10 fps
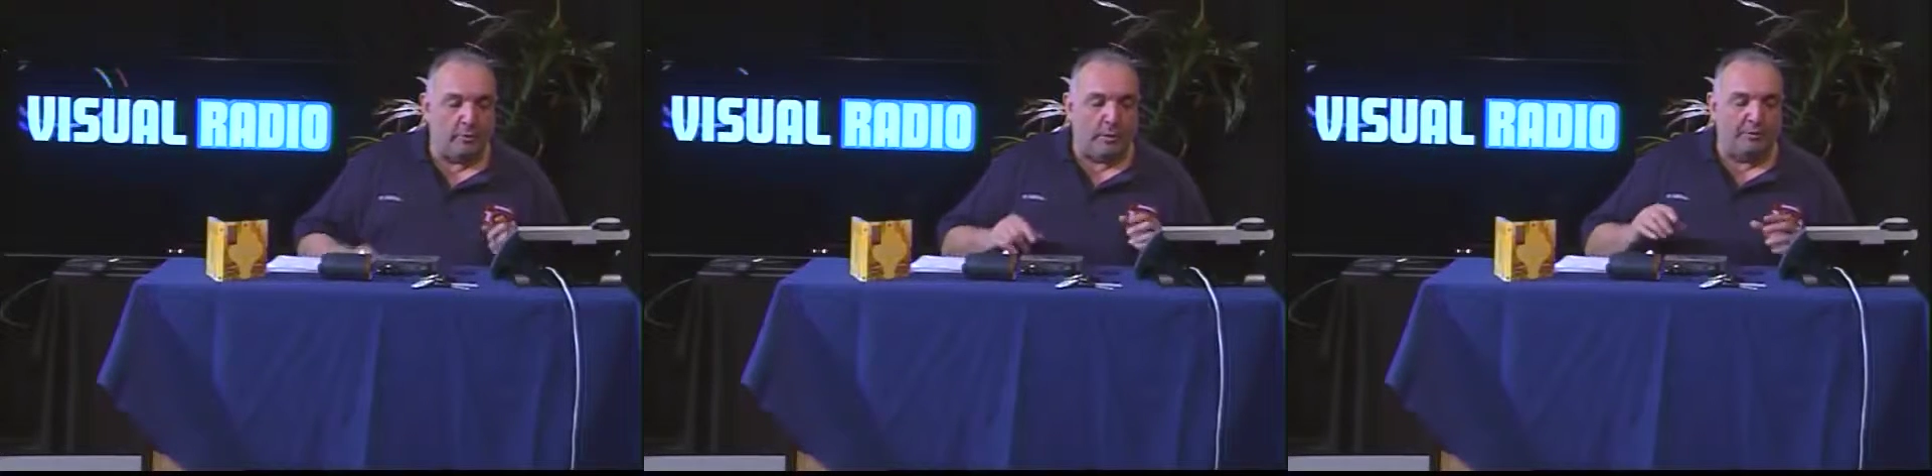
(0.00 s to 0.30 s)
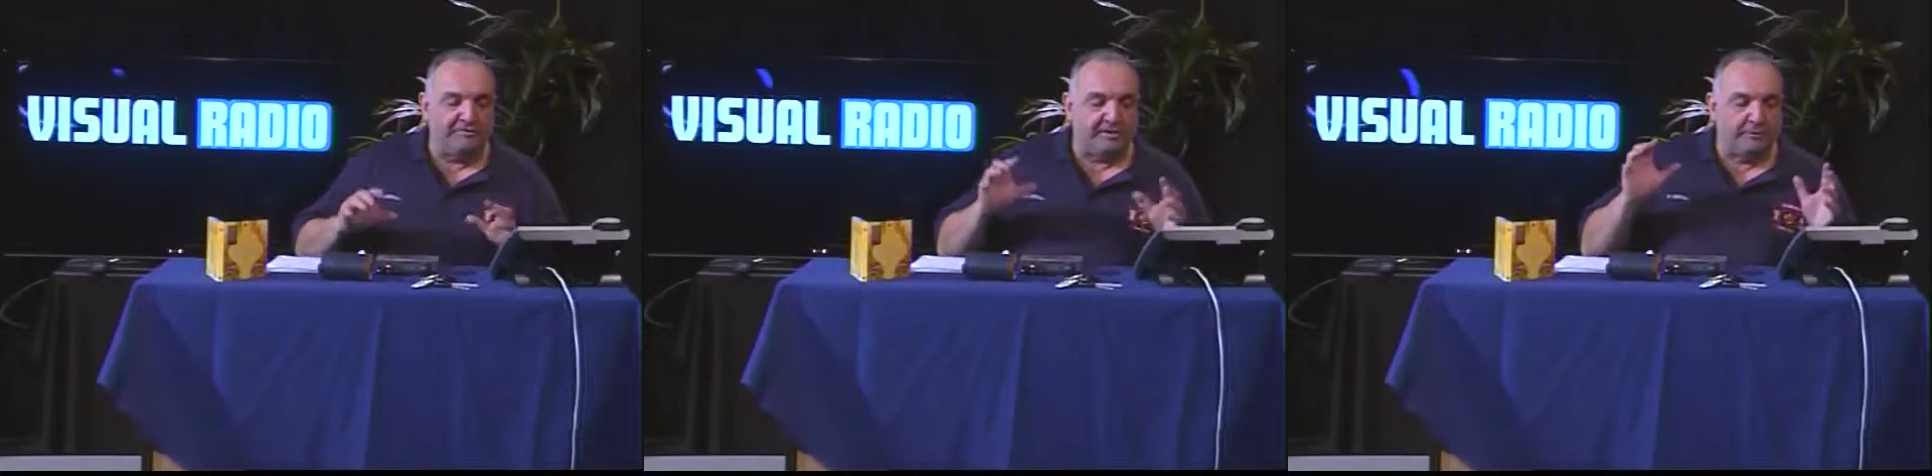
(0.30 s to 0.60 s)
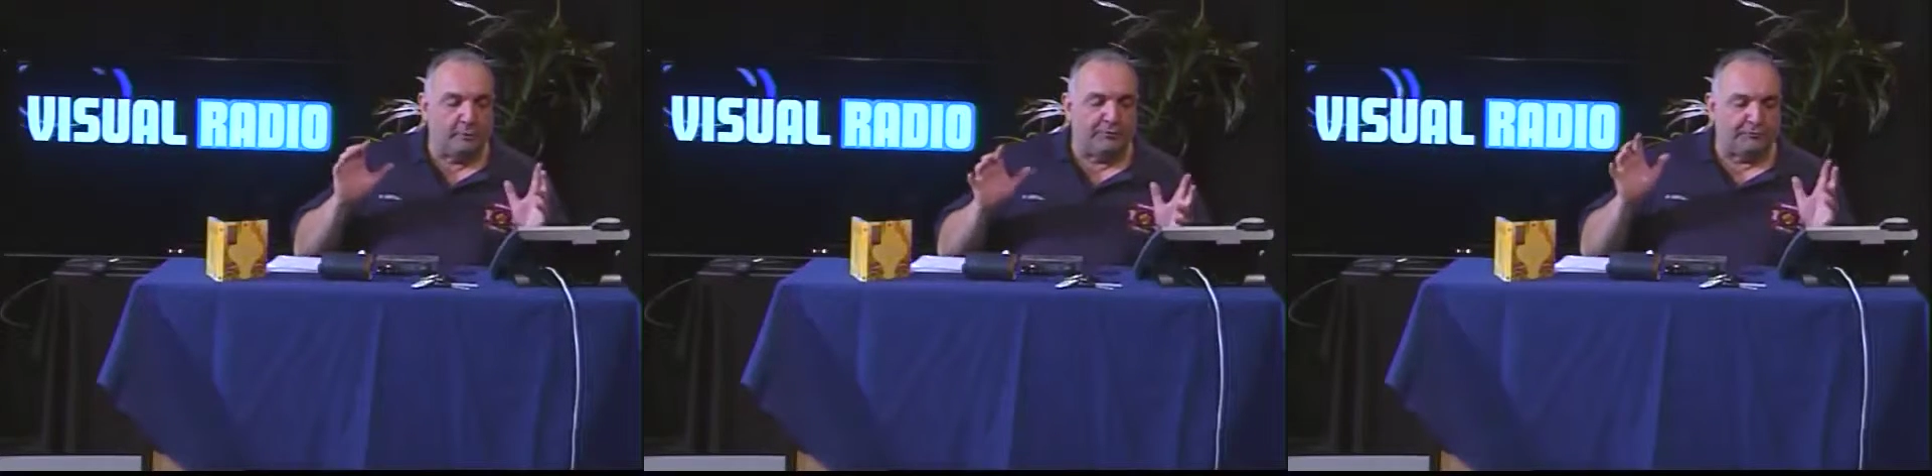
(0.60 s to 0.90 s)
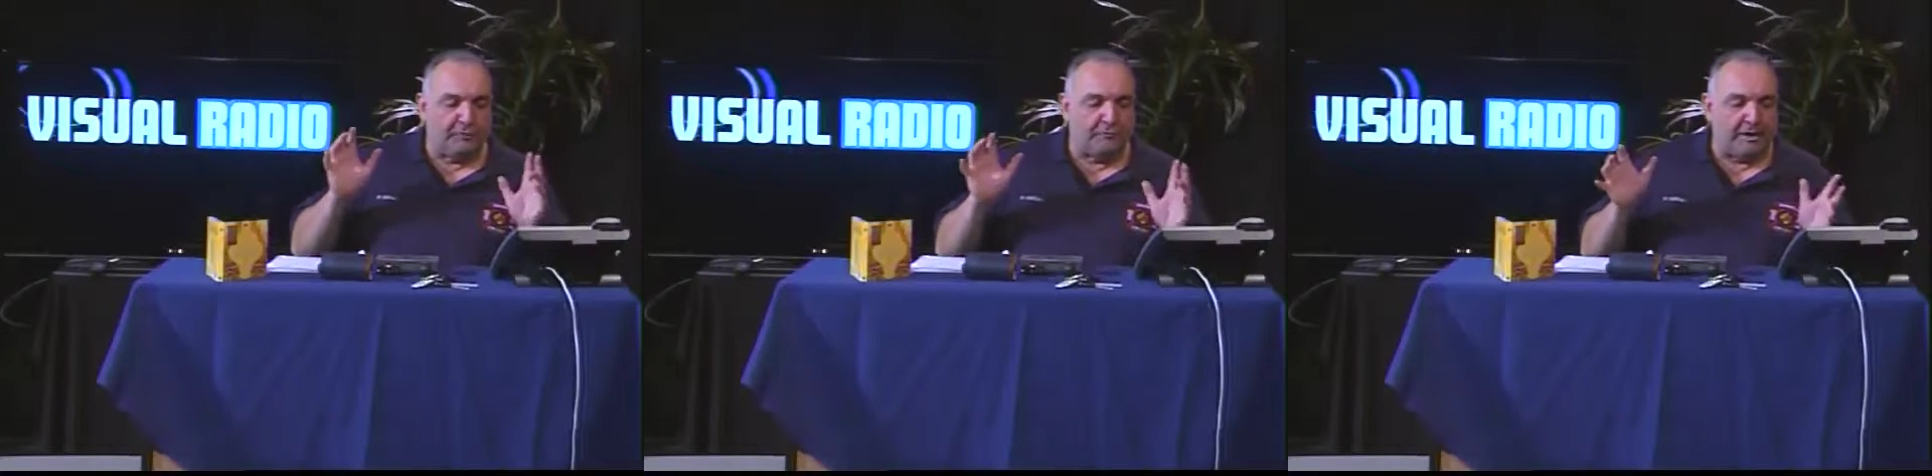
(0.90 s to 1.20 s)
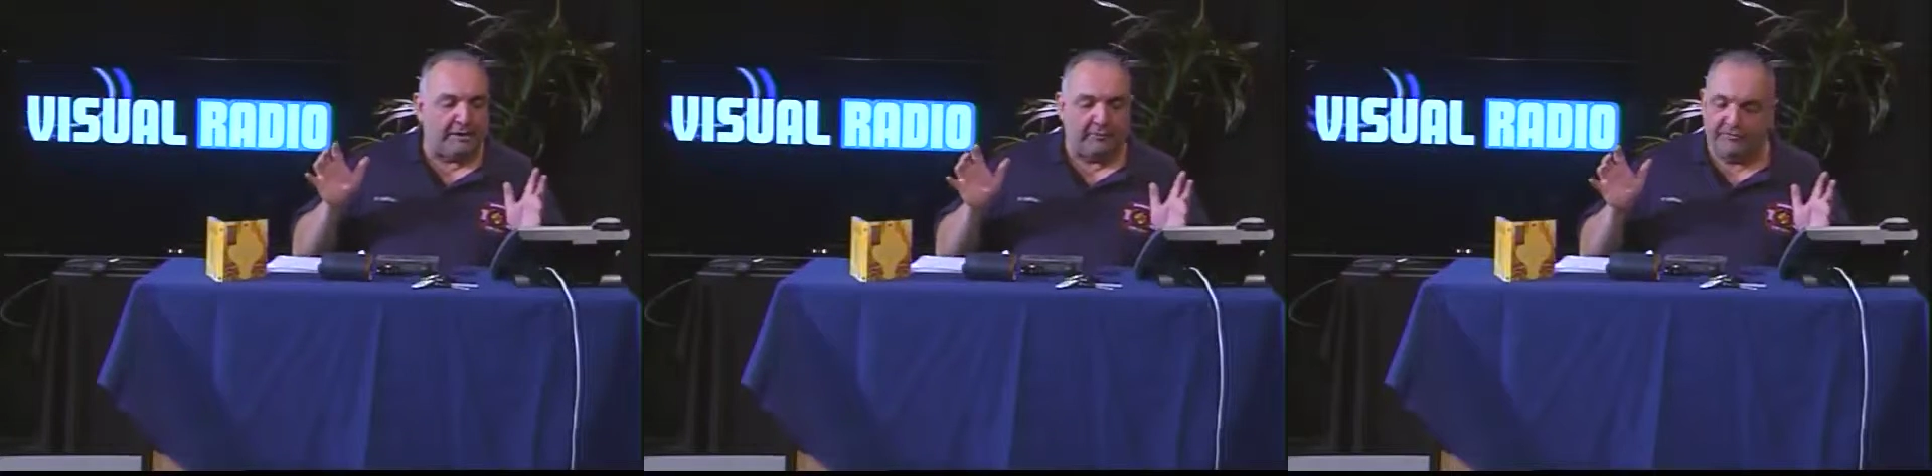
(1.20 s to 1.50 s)
what was Eleuthera
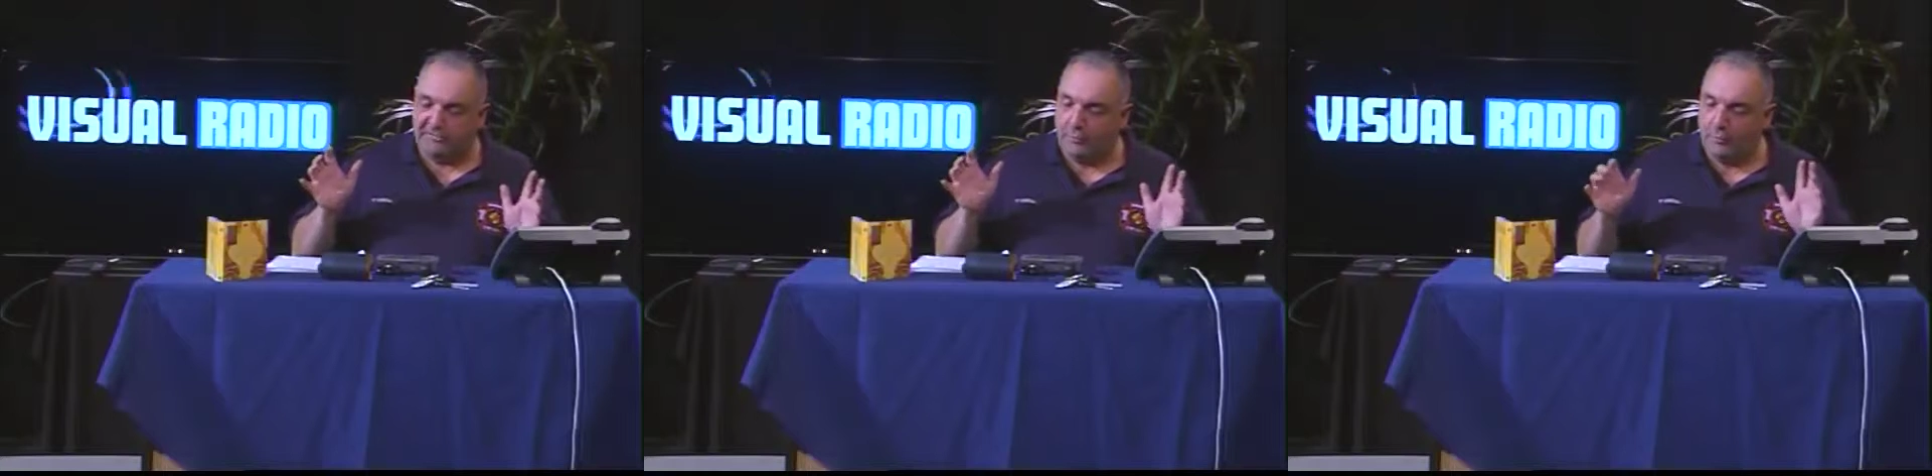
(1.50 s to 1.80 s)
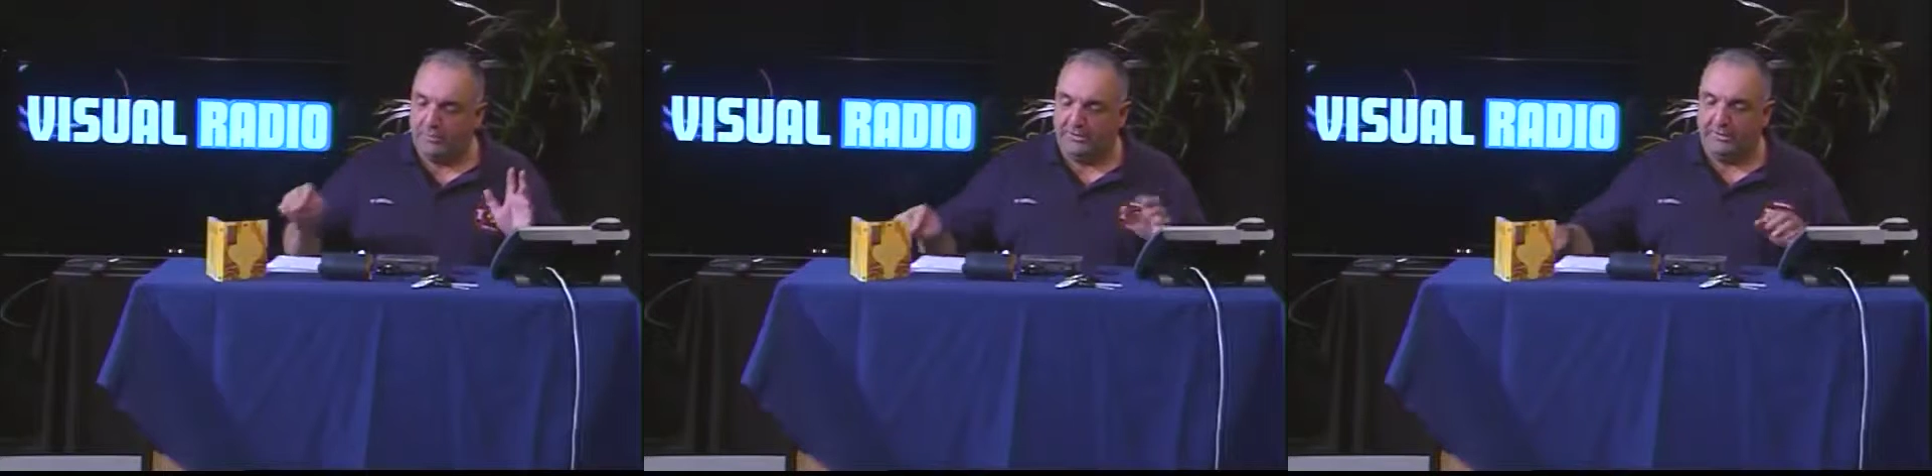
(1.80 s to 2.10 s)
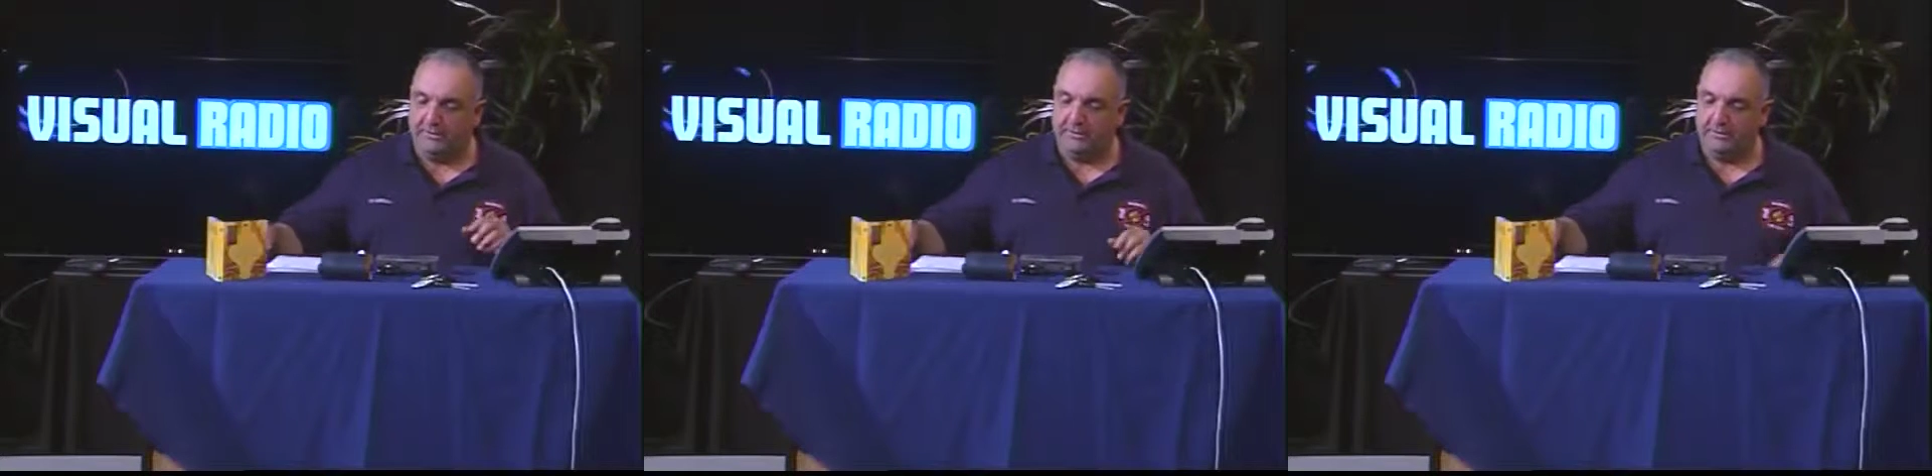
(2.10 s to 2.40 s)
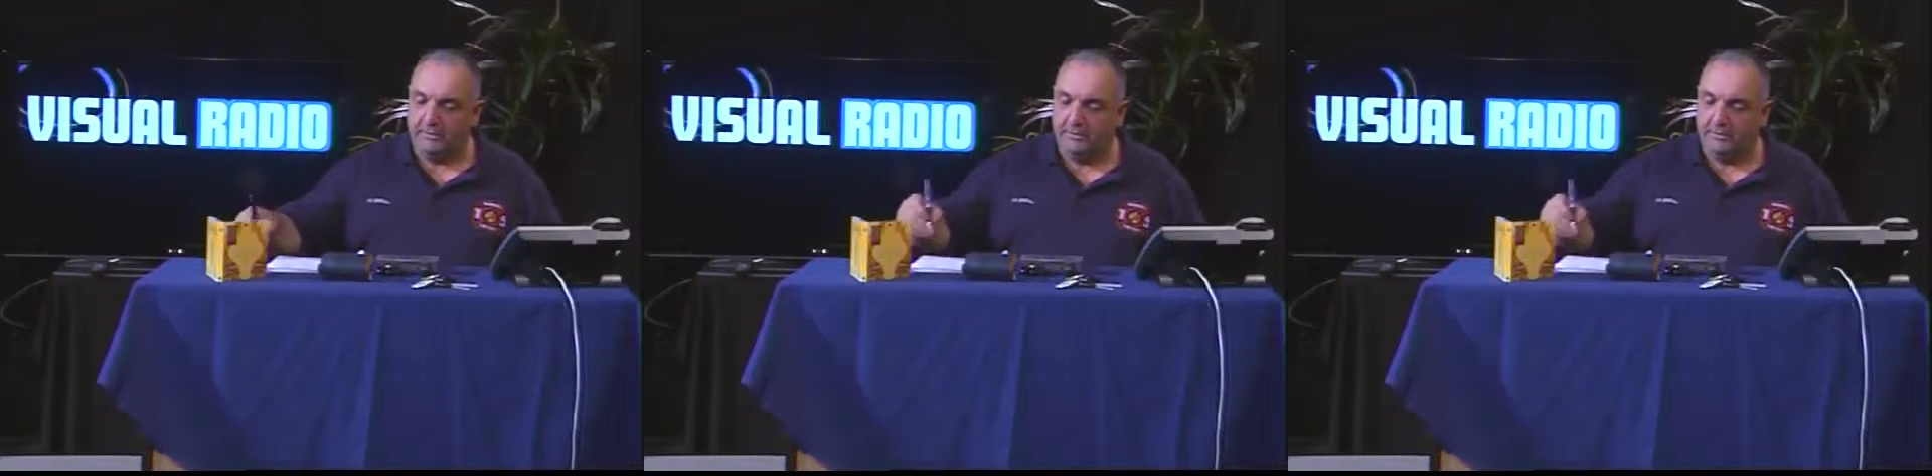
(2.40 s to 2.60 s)
Records? Who were they?